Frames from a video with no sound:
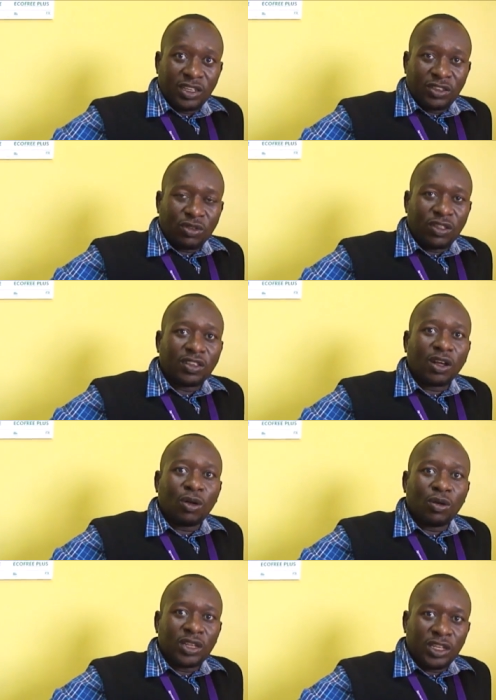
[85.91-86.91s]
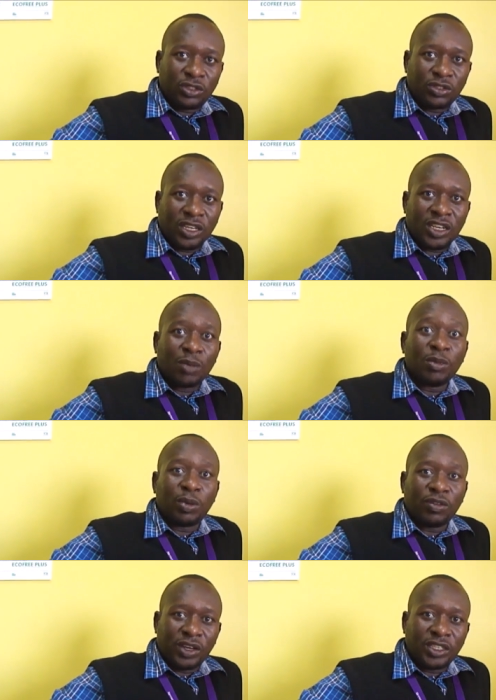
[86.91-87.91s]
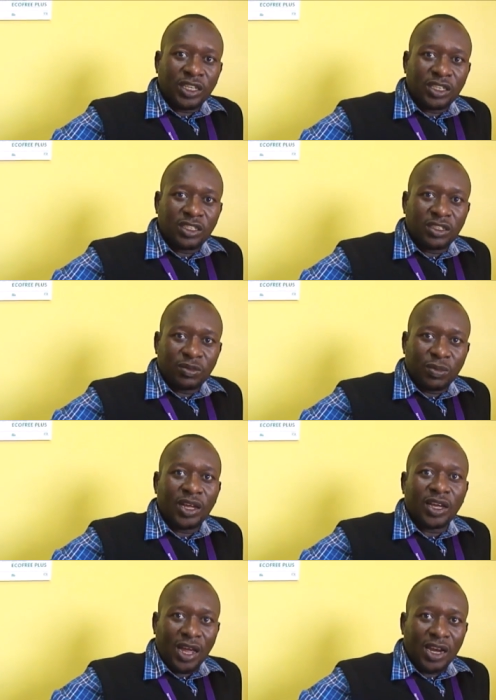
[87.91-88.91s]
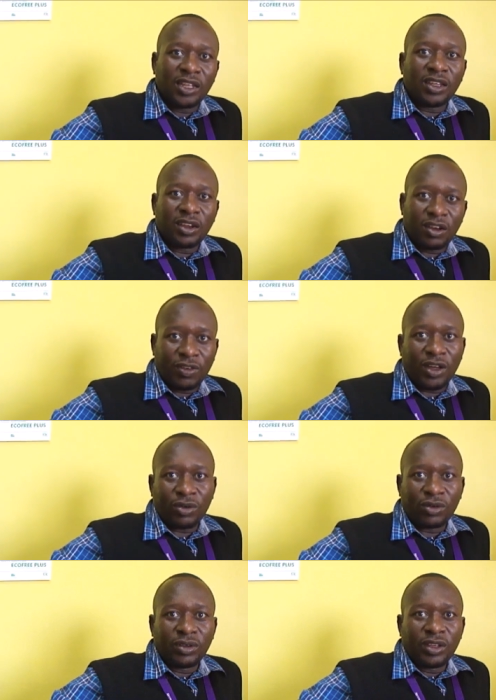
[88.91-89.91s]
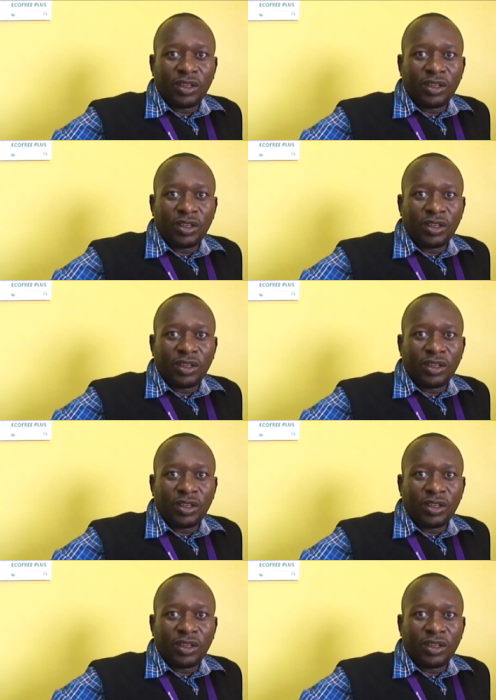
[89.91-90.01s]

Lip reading: So these are all issues that can be prevented by early referral